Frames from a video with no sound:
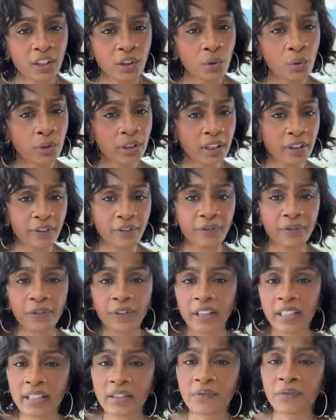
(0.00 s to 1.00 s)
You and your
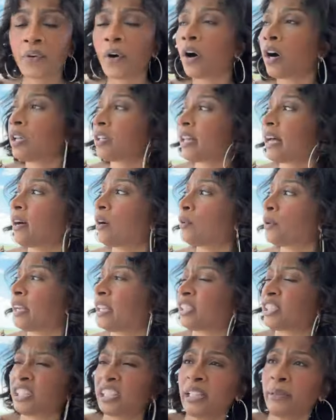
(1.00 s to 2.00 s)
friend fall out
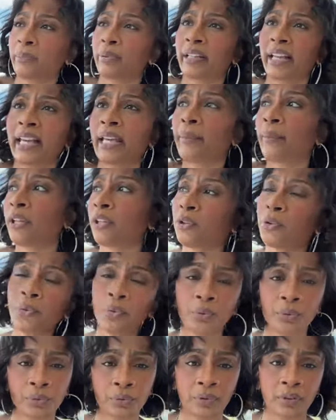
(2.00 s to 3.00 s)
and she blaming
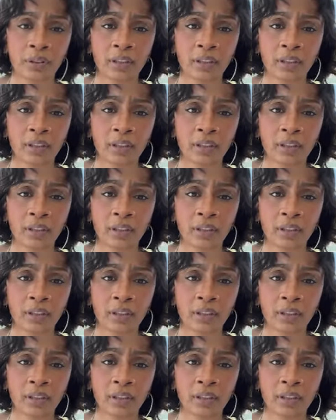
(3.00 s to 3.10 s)
you.